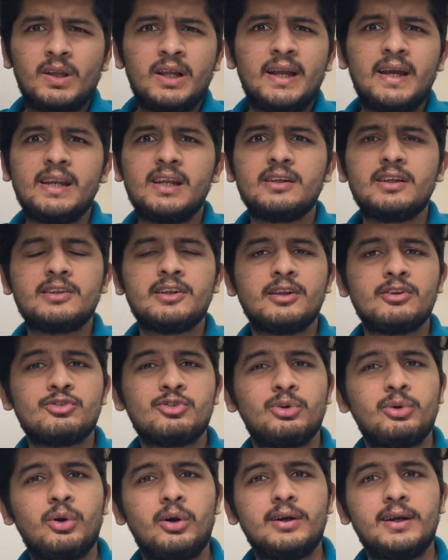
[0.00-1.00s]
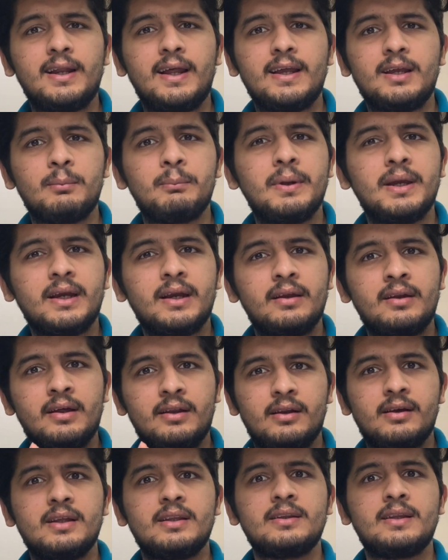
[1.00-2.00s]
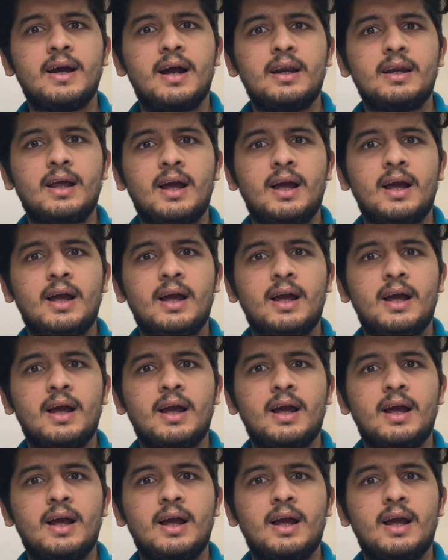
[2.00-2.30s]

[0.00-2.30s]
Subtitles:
any other things, do not make an error in that.